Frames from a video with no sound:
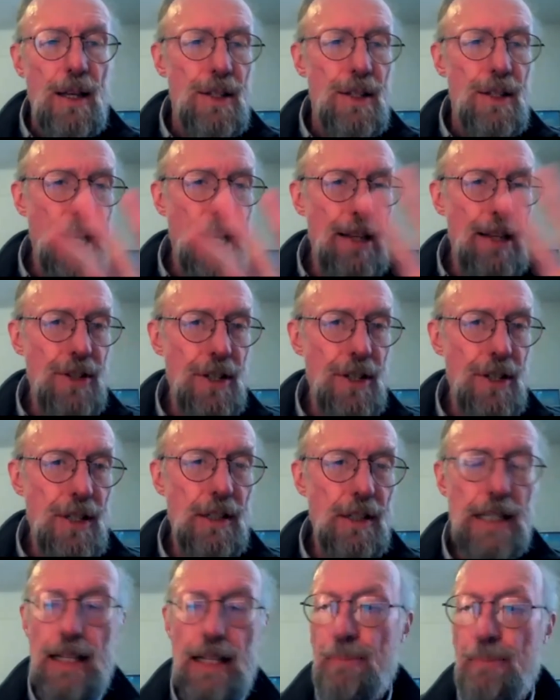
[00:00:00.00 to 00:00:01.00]
So that's just a
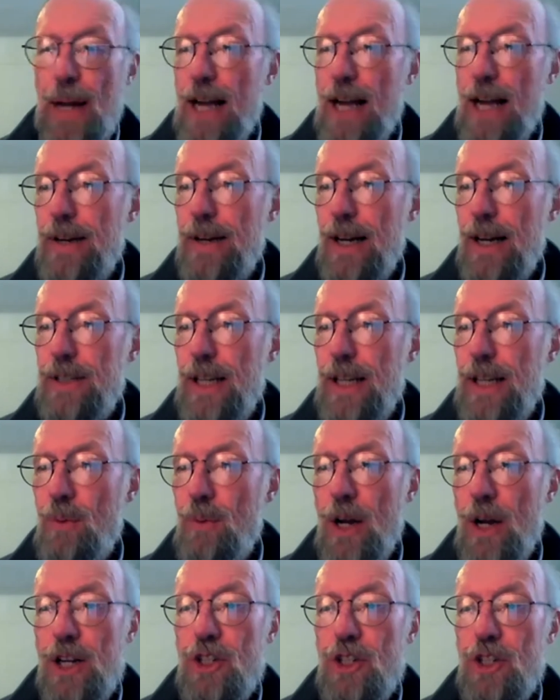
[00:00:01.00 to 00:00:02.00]
little background. I
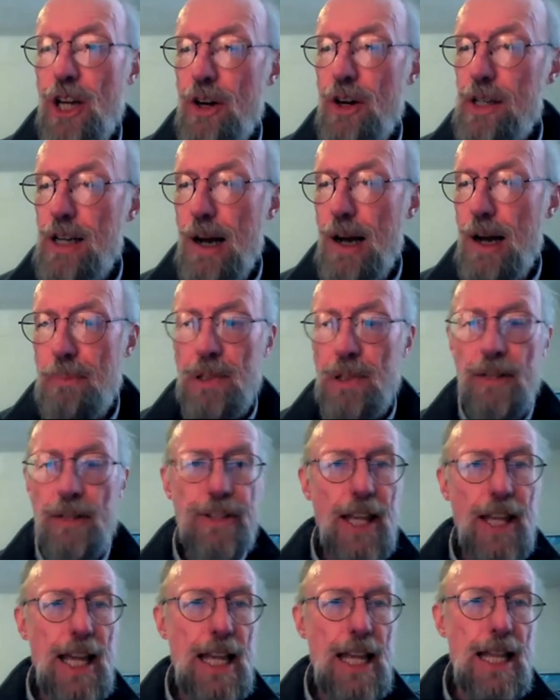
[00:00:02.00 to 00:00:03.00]
want to share a couple
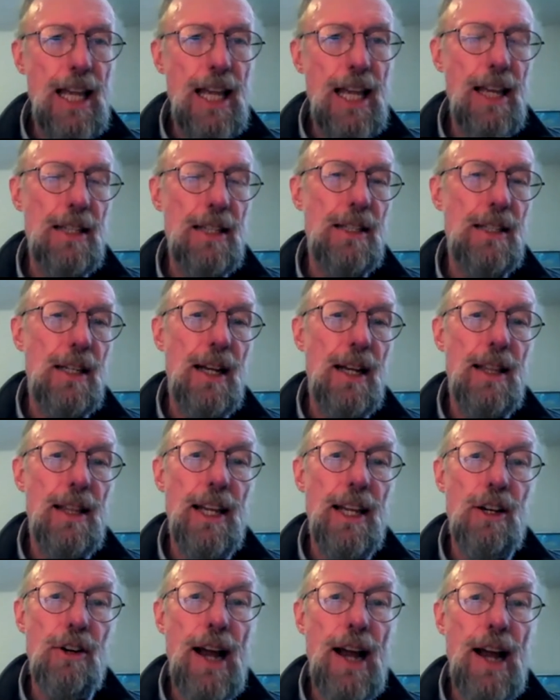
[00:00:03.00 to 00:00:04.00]
of key things that I
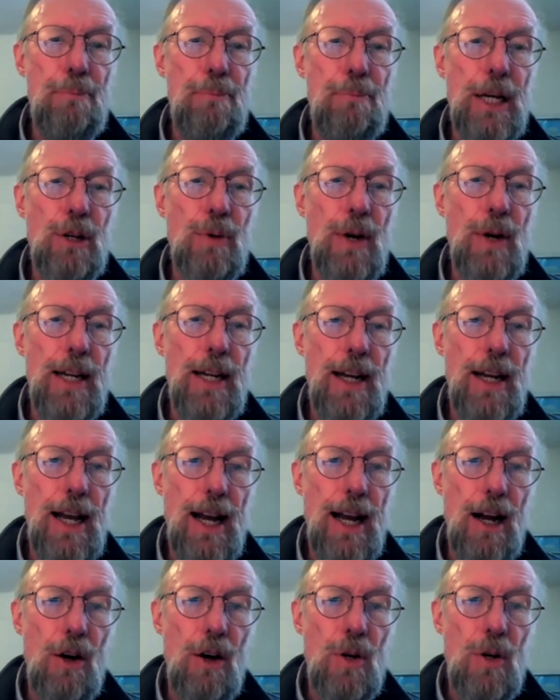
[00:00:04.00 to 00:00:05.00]
think are happening right
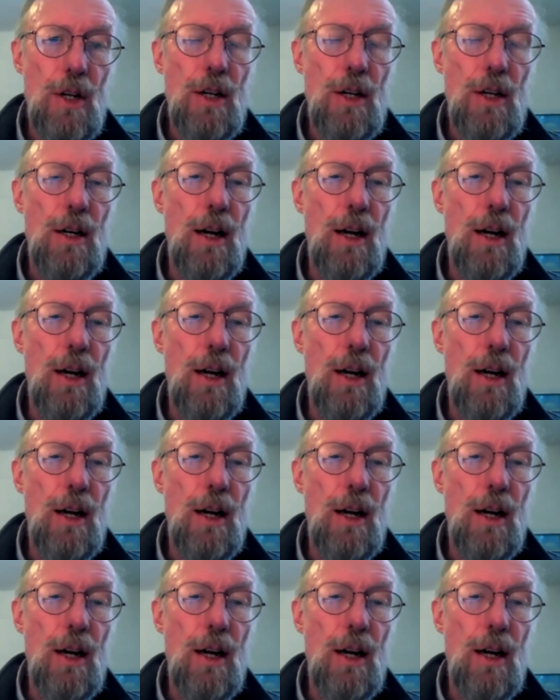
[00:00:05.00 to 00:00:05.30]
now.